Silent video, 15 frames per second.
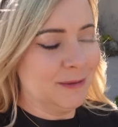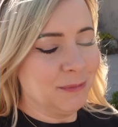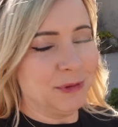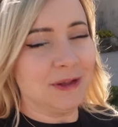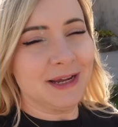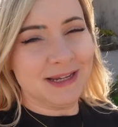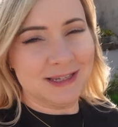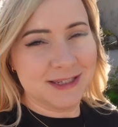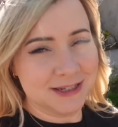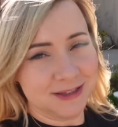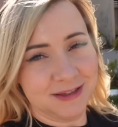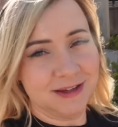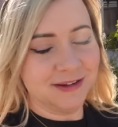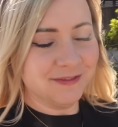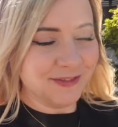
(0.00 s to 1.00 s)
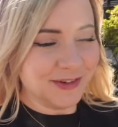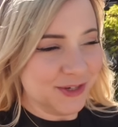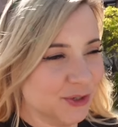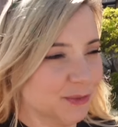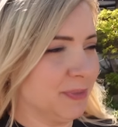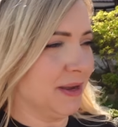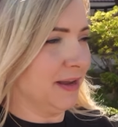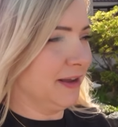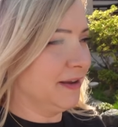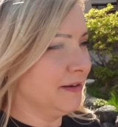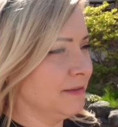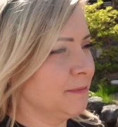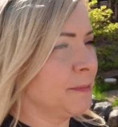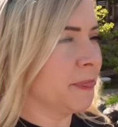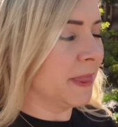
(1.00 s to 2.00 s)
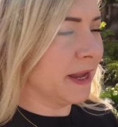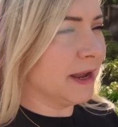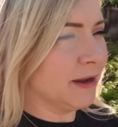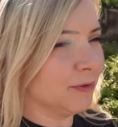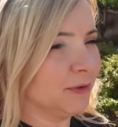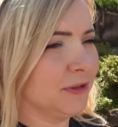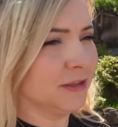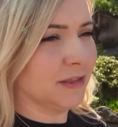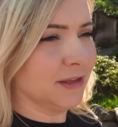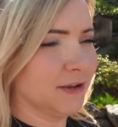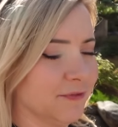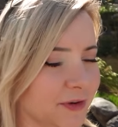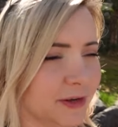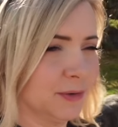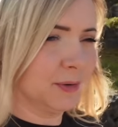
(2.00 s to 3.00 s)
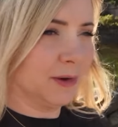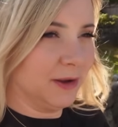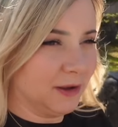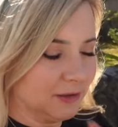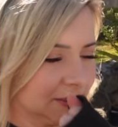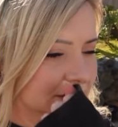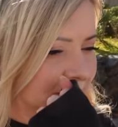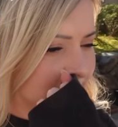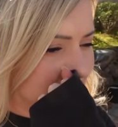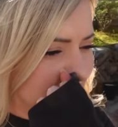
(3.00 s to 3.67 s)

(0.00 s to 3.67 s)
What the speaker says: place to live in Japan. I can't really think of anywhere else